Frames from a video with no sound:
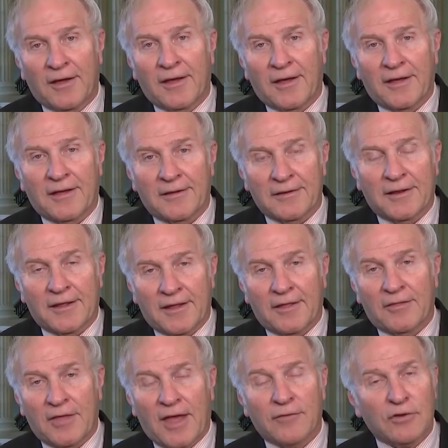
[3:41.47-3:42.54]

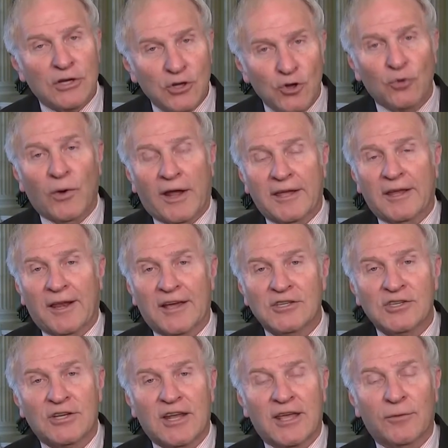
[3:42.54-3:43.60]
every new
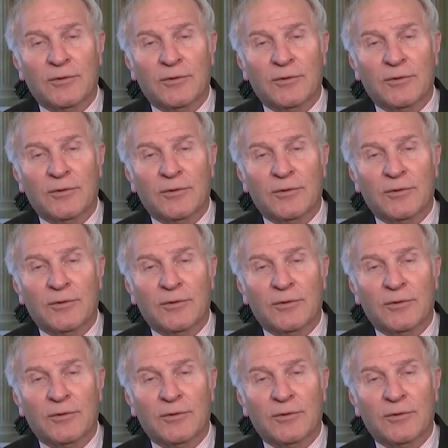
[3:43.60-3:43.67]
regulation,